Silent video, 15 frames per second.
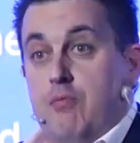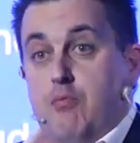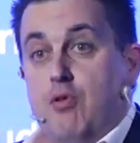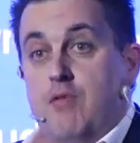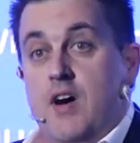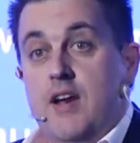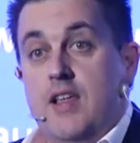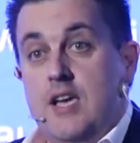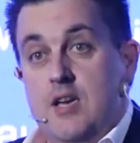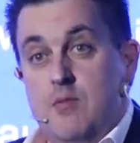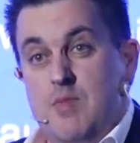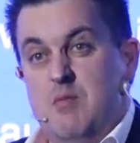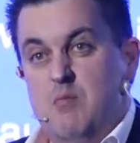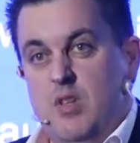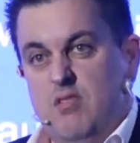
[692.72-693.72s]
providing
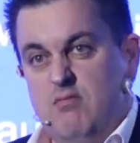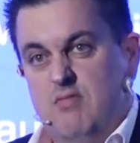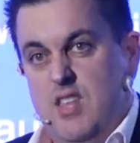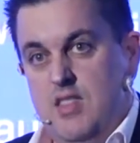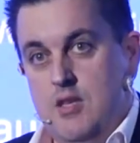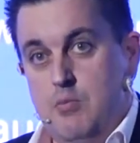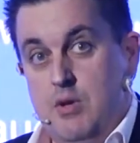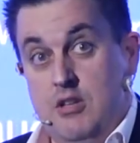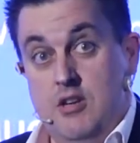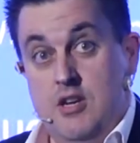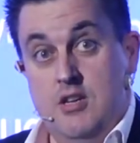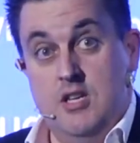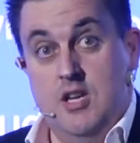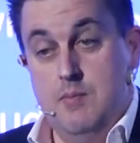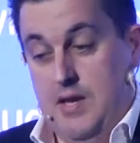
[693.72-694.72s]
commitment and the ability
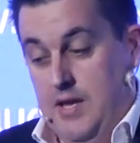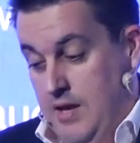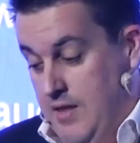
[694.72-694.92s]
to commit.